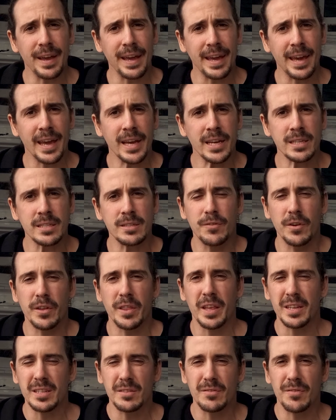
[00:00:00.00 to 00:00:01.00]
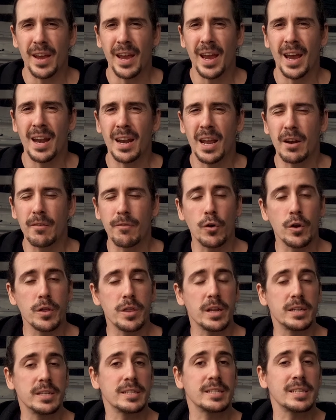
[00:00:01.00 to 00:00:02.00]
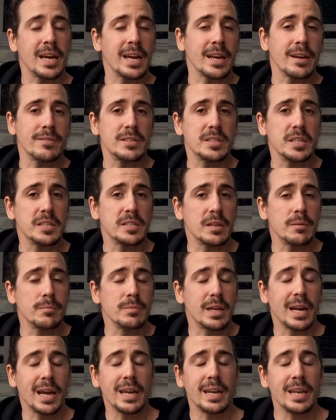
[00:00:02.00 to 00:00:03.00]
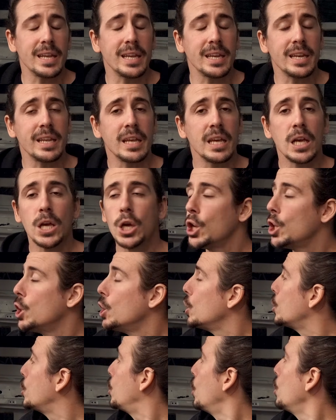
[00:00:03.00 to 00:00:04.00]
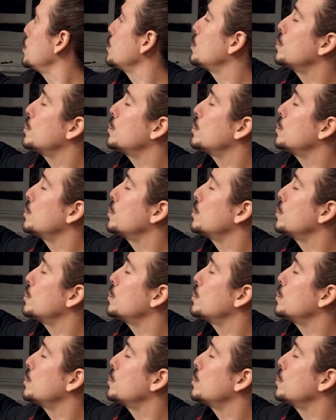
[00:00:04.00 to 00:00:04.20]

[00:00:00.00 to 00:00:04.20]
case, for this van and for the design of system that I did, those